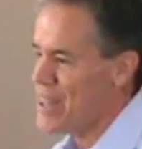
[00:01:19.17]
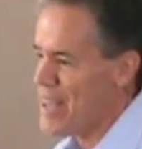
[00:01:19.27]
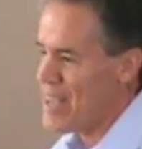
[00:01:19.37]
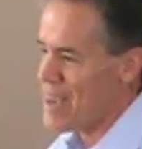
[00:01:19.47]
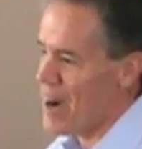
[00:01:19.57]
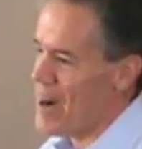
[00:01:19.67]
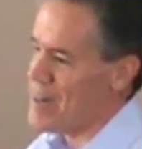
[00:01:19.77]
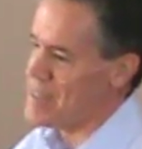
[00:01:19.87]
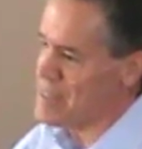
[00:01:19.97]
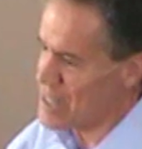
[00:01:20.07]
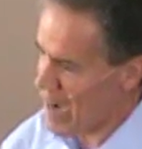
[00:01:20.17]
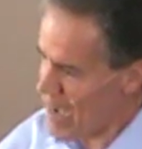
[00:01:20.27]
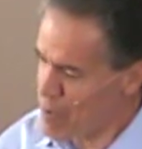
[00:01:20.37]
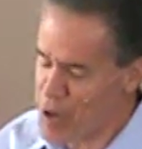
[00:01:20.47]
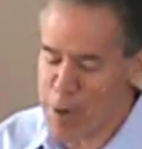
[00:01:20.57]
the, uh, the
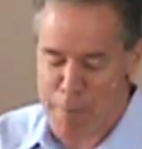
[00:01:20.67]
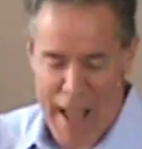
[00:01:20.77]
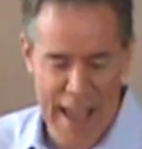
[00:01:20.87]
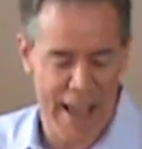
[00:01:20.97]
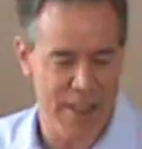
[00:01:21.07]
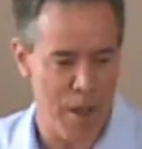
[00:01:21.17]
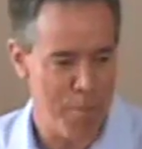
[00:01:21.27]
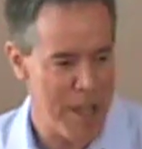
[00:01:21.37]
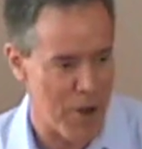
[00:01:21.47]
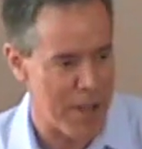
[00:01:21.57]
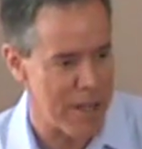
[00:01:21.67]
kind of command that Peter